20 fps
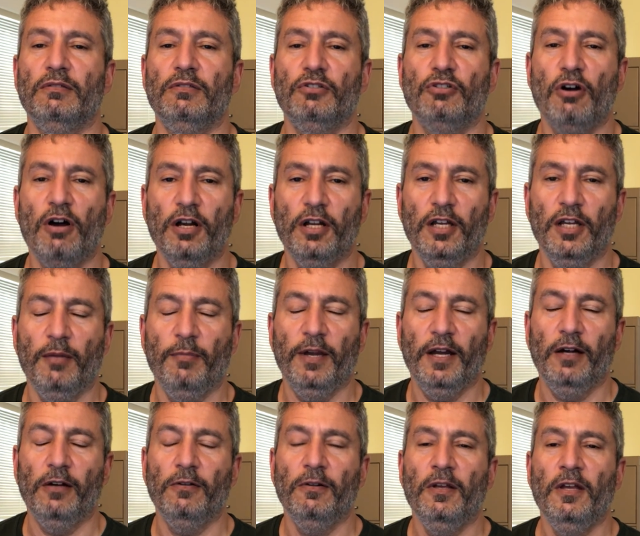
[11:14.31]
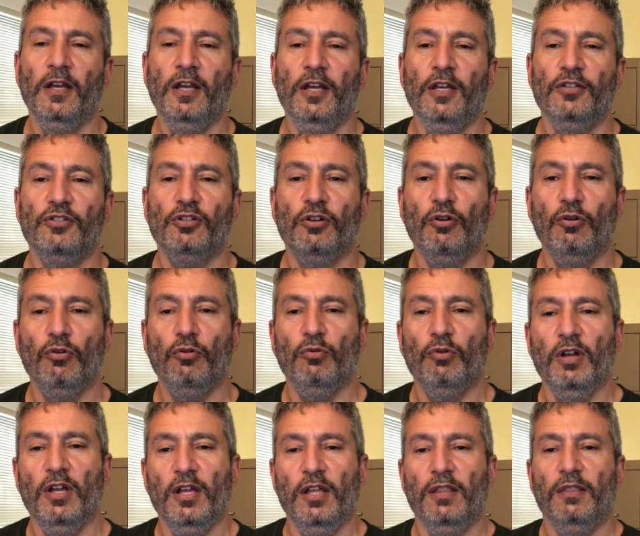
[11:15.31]
talking about.
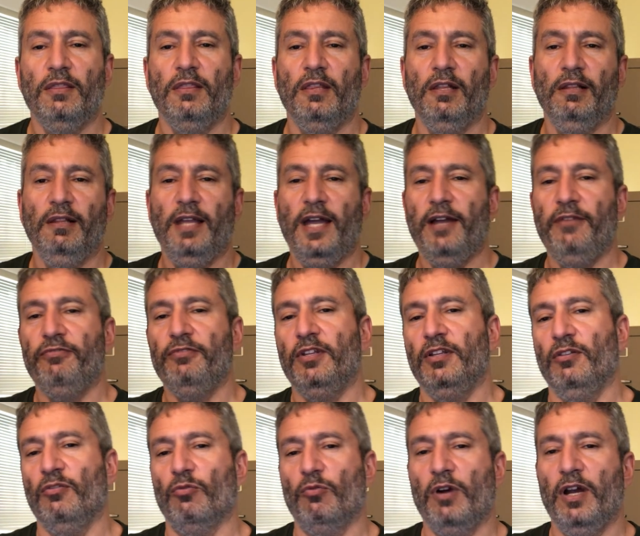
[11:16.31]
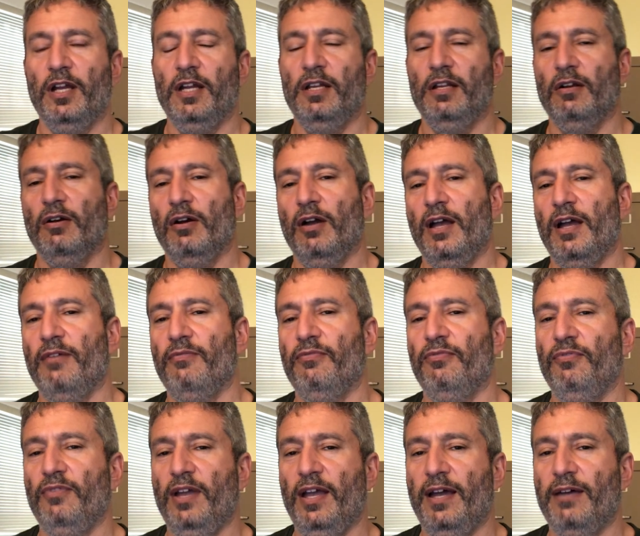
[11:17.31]
So the left and the right
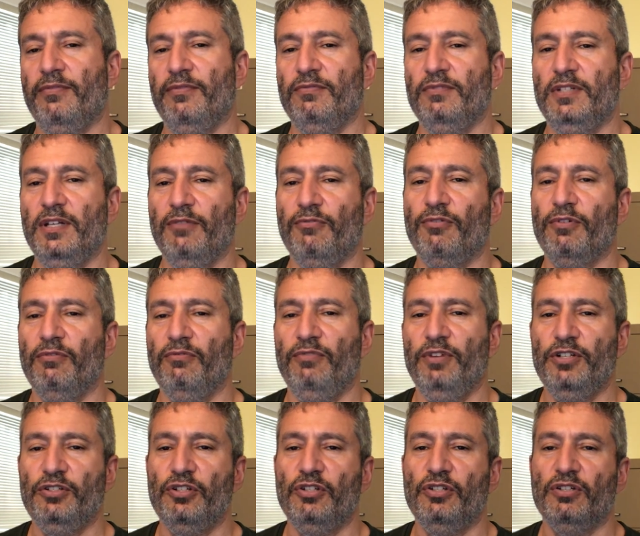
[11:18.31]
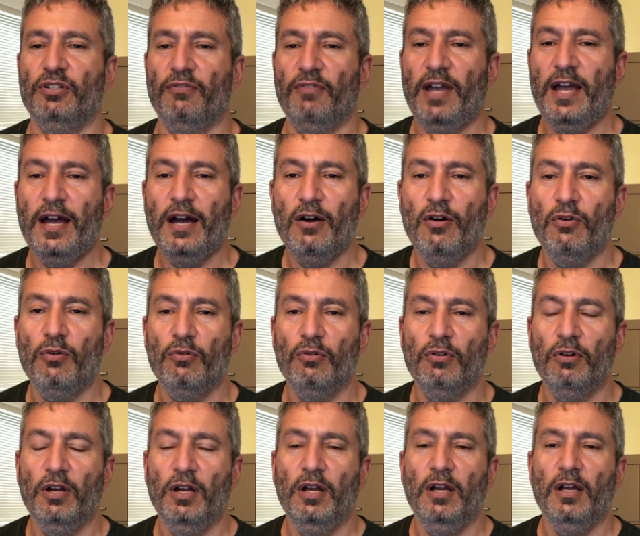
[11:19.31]
have different visions of how
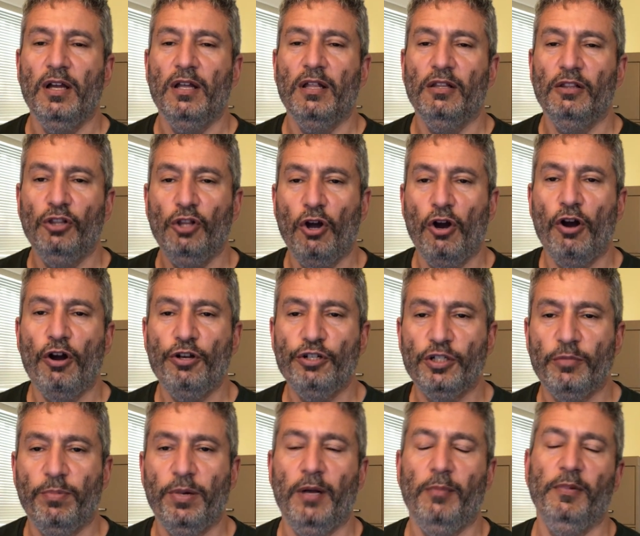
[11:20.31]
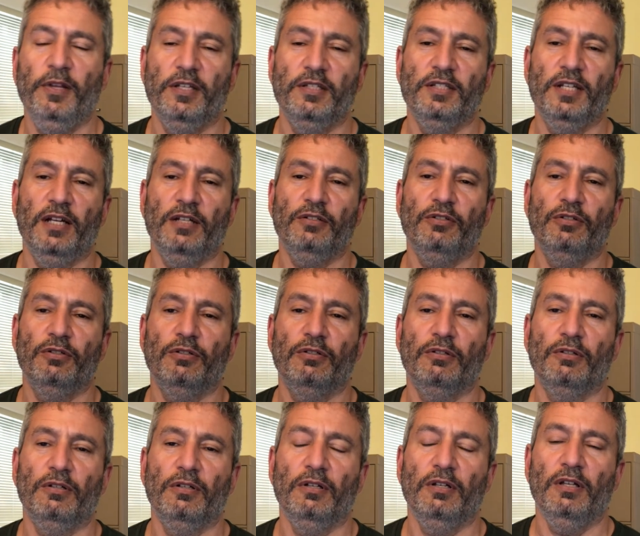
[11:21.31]
large a public
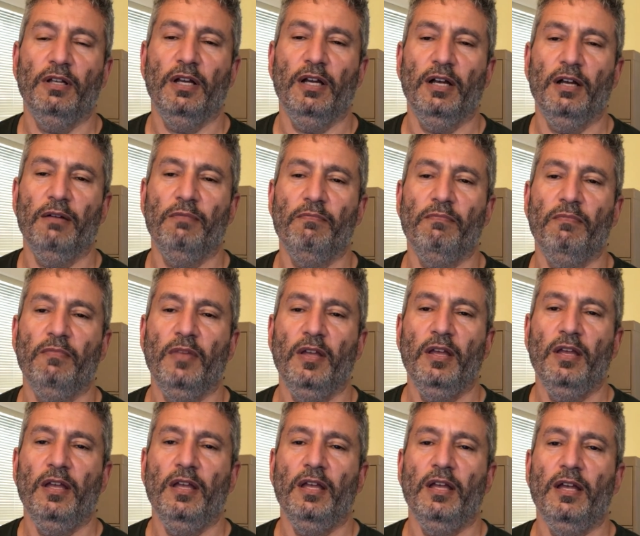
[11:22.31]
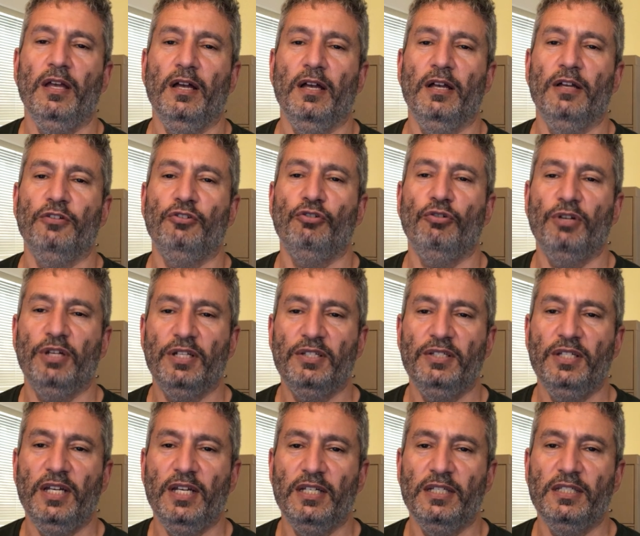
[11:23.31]
sector should
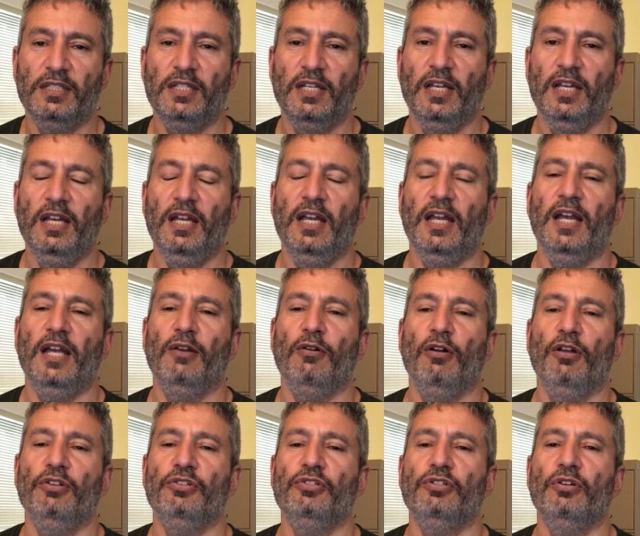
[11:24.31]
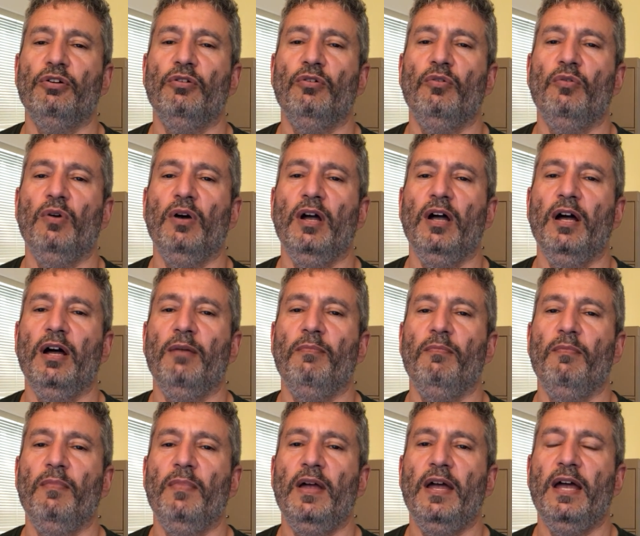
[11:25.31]
exist, and also
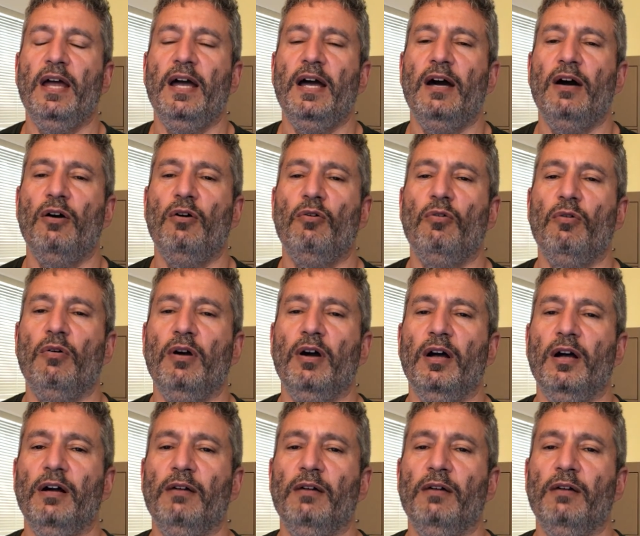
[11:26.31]
how